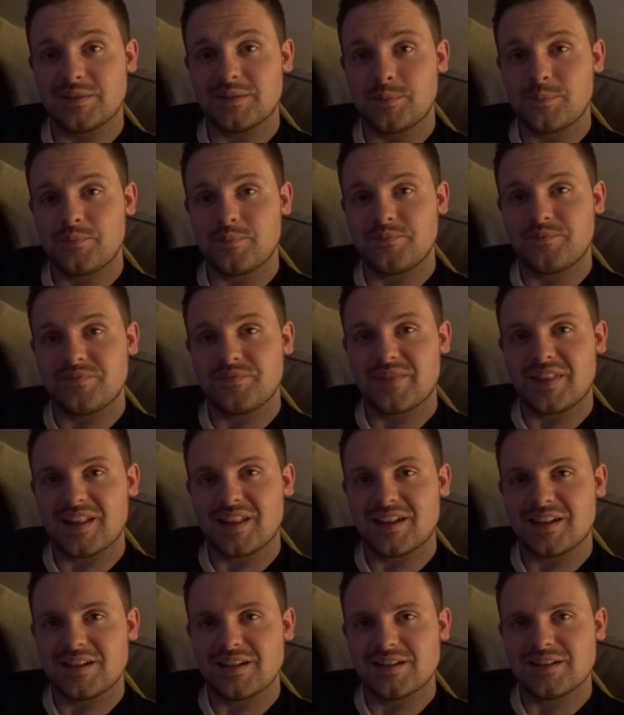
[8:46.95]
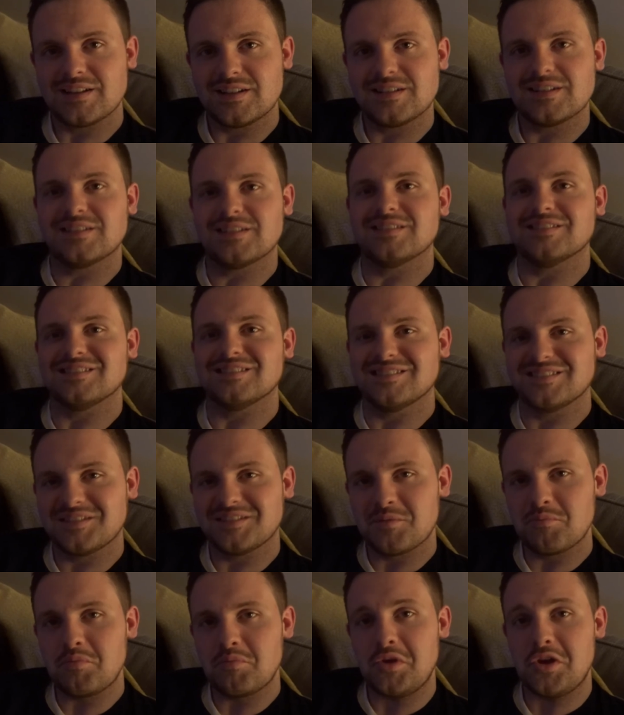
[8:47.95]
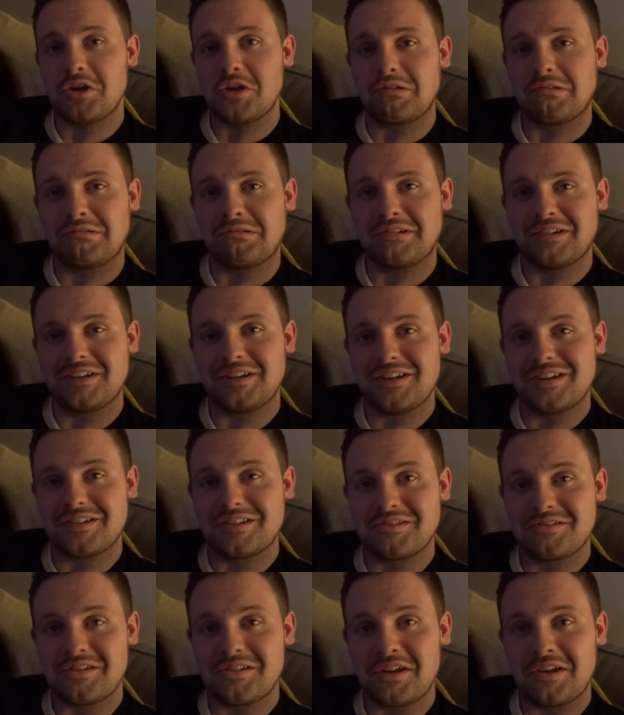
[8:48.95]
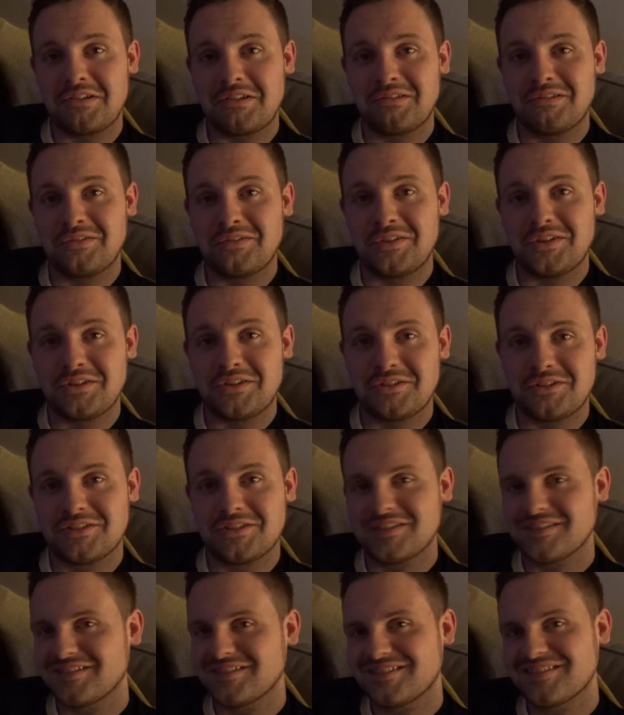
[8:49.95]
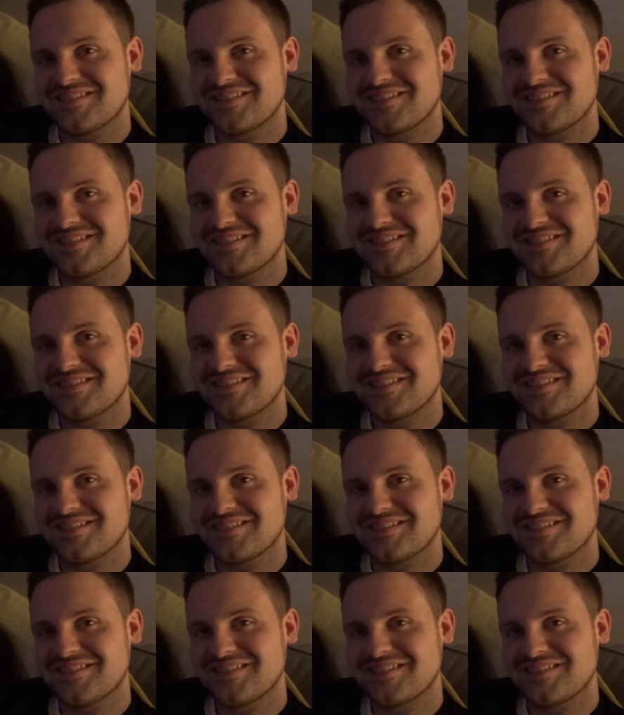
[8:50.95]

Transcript: Bacon and egg sandwich. Bacon and egg sandwich.